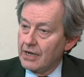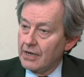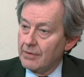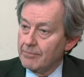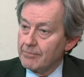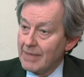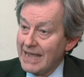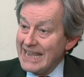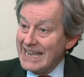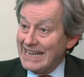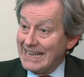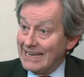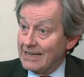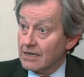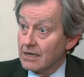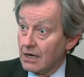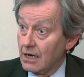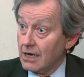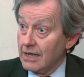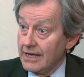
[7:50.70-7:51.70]
make
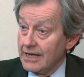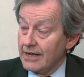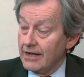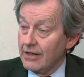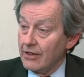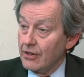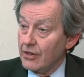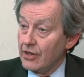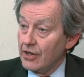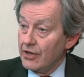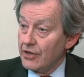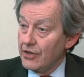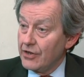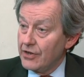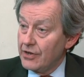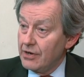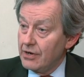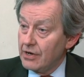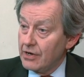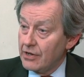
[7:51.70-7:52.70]
it clear that
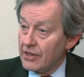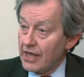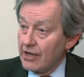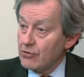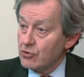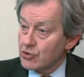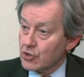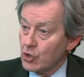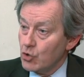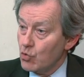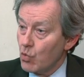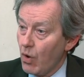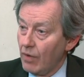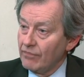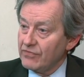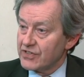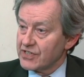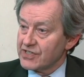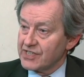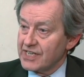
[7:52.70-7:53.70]
those who
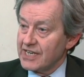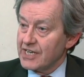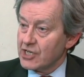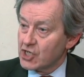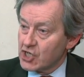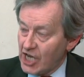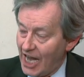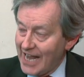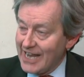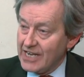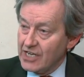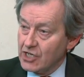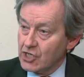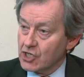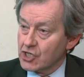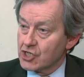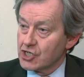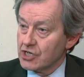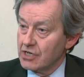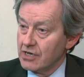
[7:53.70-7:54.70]
want to see
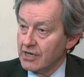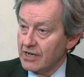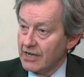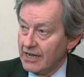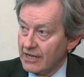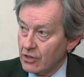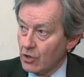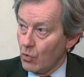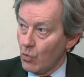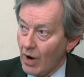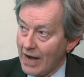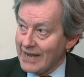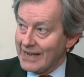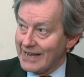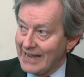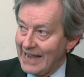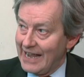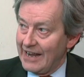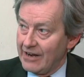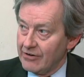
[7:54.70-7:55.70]
change in the way
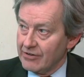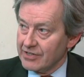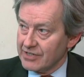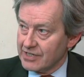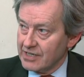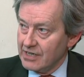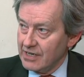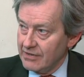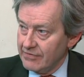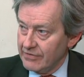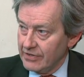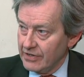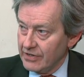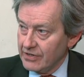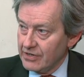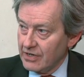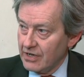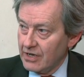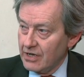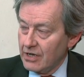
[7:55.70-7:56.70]
care is
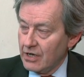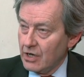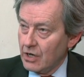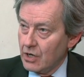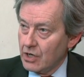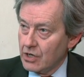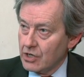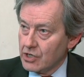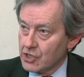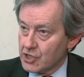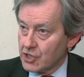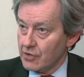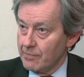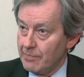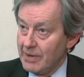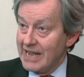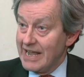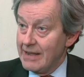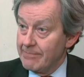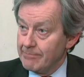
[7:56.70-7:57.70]
delivered should
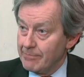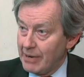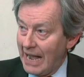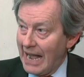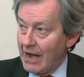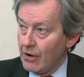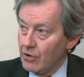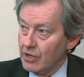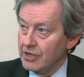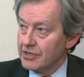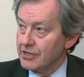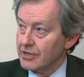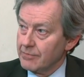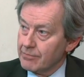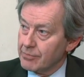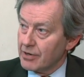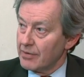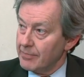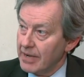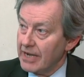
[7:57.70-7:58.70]
be empowered
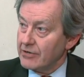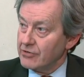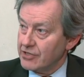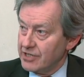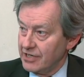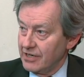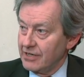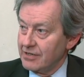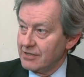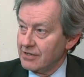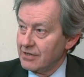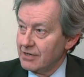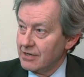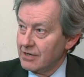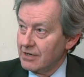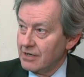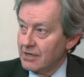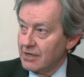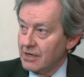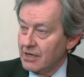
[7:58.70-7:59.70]
and promoted,
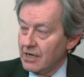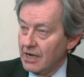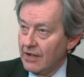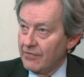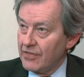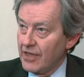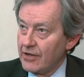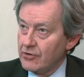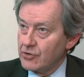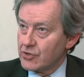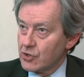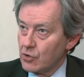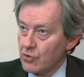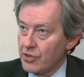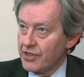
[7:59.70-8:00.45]
and those who